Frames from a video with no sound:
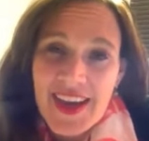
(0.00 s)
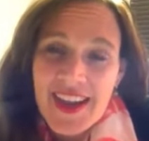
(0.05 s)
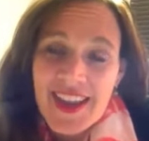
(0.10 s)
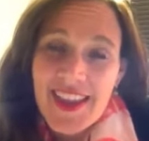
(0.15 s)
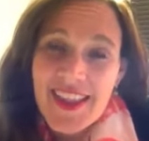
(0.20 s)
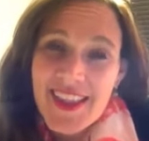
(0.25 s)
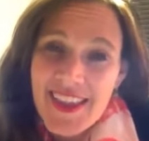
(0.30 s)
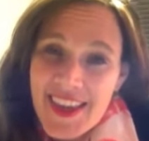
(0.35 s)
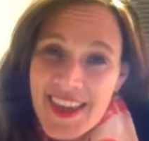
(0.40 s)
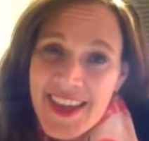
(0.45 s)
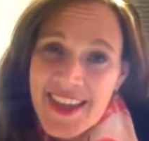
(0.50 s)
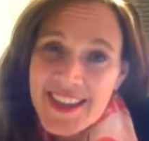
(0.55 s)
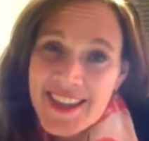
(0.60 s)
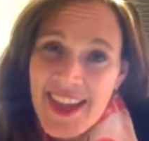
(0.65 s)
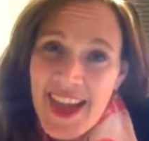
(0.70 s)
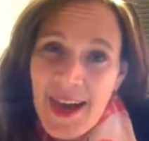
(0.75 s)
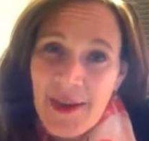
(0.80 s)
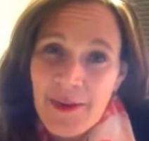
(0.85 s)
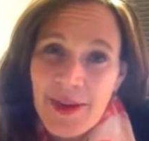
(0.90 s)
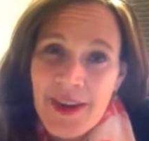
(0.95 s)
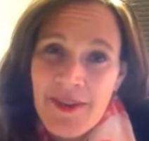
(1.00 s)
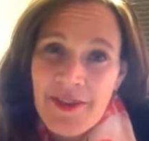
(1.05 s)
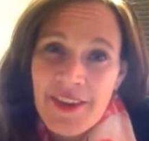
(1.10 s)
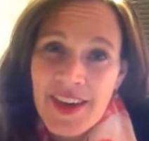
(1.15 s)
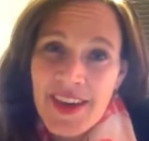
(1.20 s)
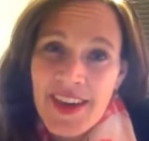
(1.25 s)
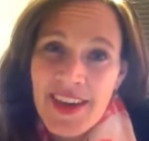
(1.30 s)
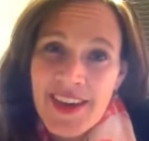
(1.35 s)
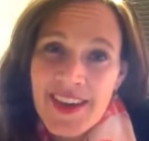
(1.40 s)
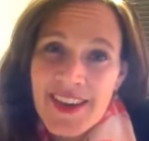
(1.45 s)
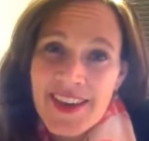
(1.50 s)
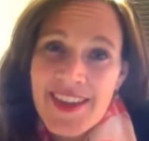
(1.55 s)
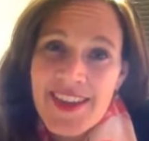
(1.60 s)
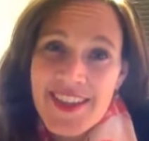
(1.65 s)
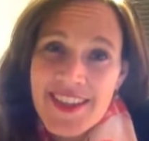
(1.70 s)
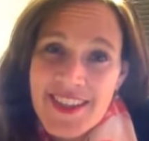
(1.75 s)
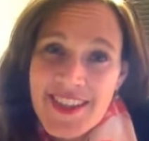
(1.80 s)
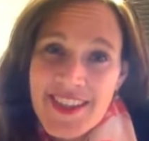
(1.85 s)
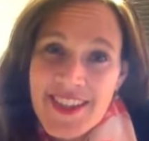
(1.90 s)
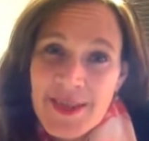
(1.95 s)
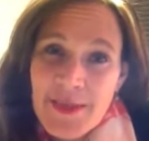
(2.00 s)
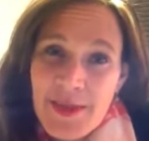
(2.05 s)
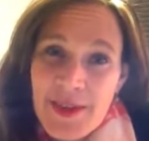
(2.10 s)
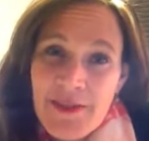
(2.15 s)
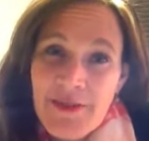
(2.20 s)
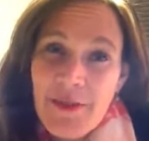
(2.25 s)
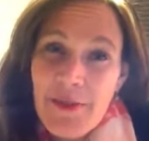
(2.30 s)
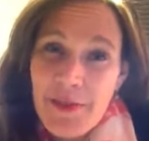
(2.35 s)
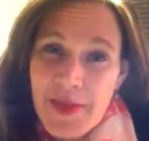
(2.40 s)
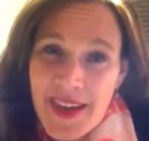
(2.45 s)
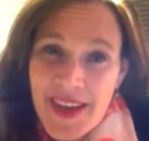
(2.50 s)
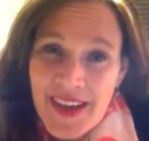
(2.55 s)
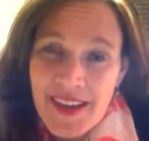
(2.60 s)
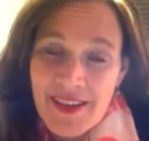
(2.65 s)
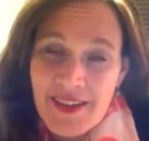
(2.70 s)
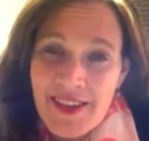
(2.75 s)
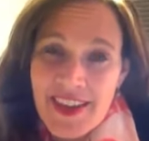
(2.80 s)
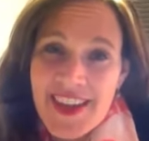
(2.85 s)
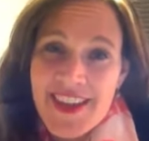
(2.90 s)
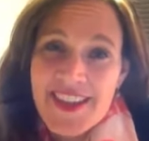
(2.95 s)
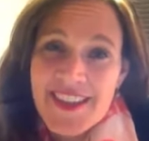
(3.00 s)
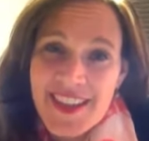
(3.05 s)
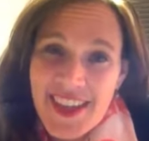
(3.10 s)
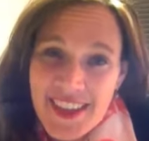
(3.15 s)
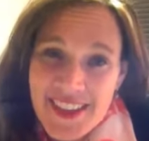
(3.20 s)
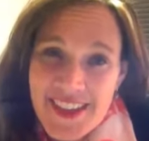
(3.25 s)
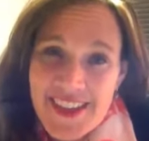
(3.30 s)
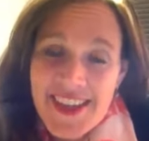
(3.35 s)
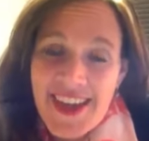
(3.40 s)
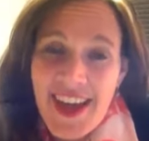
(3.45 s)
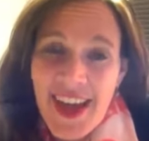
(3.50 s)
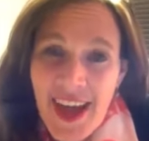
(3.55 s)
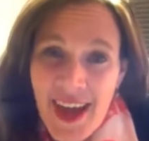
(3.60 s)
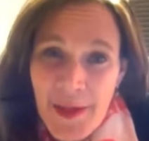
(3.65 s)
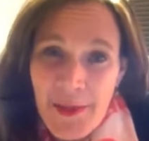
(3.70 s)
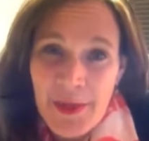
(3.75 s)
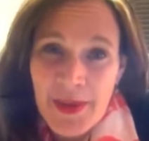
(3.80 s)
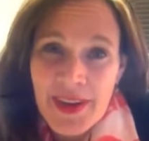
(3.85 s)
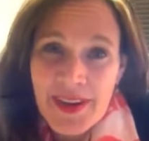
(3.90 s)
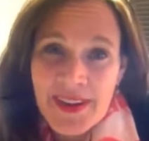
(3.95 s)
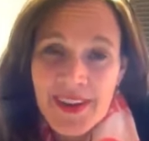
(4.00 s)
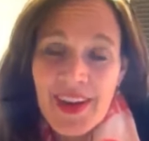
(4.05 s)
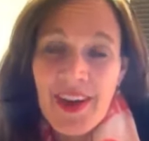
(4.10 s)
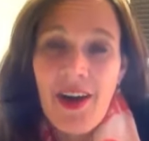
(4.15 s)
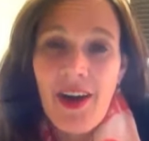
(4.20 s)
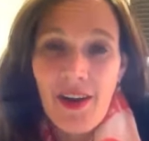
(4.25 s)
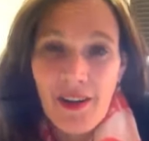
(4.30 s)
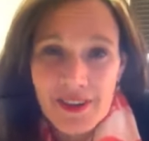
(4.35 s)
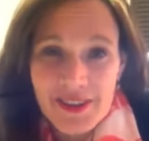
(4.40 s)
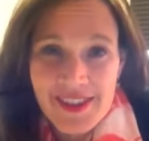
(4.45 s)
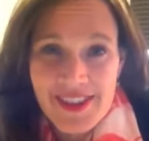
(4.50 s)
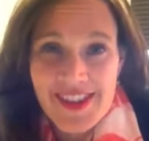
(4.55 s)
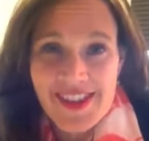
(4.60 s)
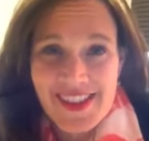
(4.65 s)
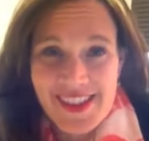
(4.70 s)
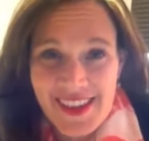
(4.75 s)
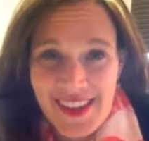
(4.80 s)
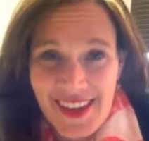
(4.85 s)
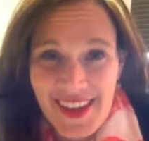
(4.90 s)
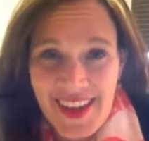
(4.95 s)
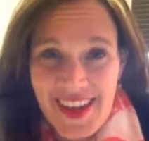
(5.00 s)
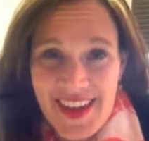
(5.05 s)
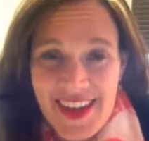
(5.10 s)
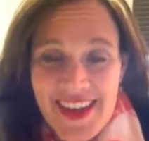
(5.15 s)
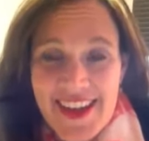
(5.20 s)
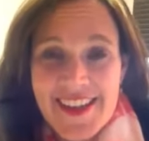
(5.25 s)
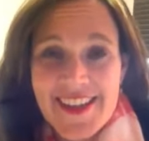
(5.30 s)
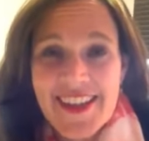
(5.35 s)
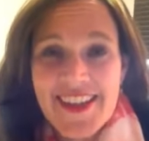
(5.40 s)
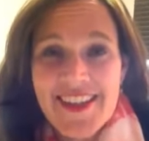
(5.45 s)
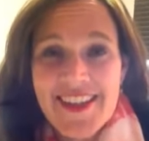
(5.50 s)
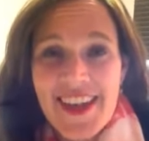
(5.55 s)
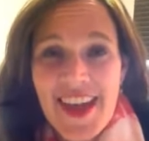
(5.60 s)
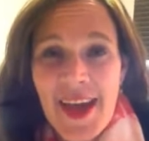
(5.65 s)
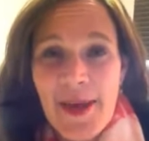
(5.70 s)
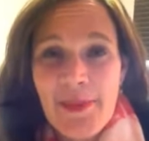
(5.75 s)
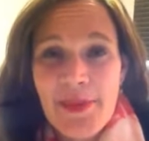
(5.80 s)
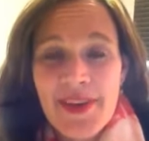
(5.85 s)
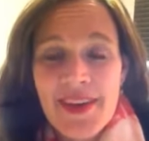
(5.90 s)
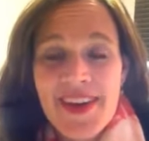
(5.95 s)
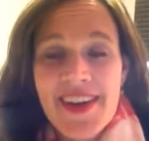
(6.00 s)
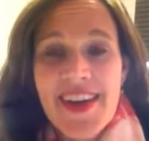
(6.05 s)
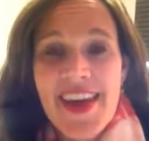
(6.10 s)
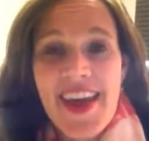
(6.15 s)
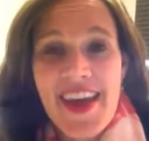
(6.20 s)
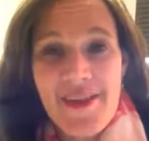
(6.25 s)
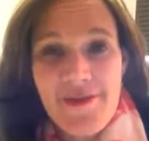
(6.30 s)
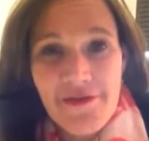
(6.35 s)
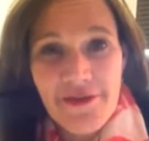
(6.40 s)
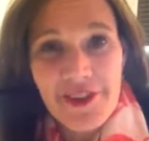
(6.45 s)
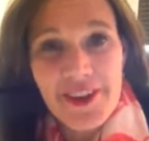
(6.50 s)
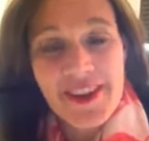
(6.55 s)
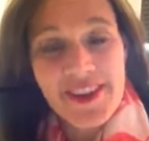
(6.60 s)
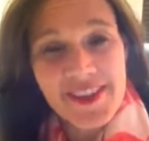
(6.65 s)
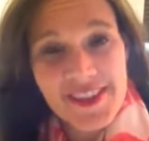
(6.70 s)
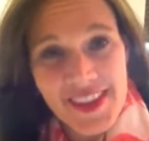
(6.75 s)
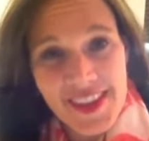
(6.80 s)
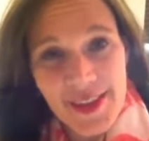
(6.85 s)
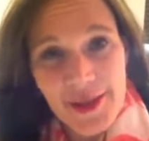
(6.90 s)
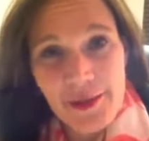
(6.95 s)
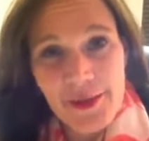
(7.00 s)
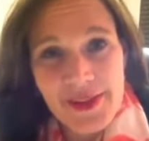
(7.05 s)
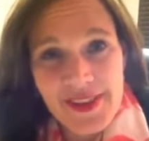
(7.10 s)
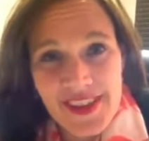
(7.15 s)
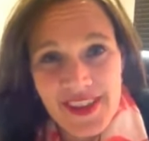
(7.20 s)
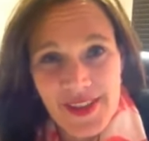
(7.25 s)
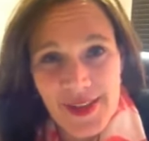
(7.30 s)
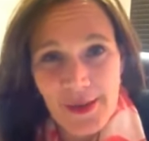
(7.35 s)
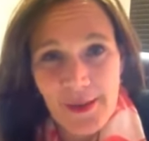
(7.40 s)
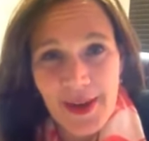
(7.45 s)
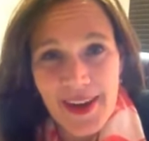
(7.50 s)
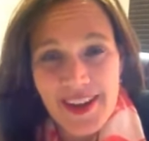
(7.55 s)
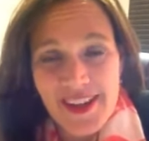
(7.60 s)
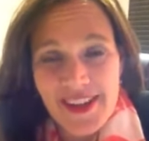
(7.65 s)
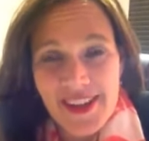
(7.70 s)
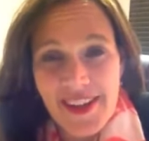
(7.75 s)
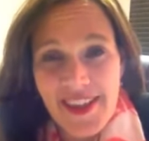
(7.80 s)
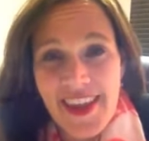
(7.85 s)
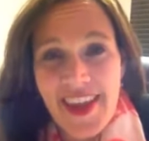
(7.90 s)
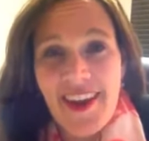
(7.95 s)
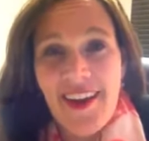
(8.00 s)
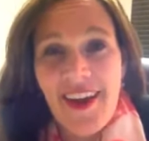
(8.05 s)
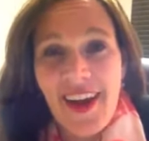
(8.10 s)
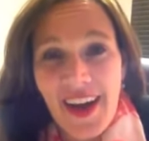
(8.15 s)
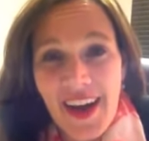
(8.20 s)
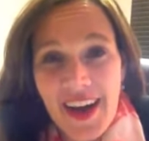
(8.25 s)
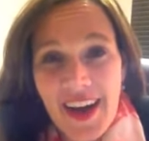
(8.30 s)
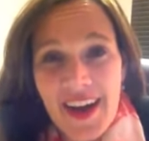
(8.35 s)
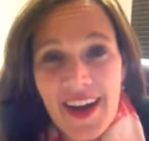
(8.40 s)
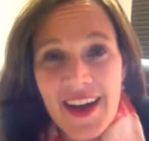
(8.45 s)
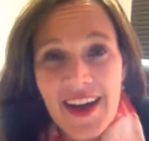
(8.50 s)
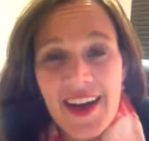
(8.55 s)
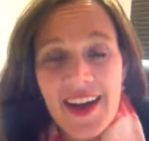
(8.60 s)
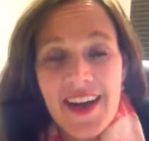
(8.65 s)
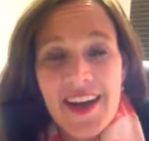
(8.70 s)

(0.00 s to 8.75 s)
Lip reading: The thing is, however, this is a bit of a myth. It doesn't happen constantly. It doesn't happen in every single situation. There are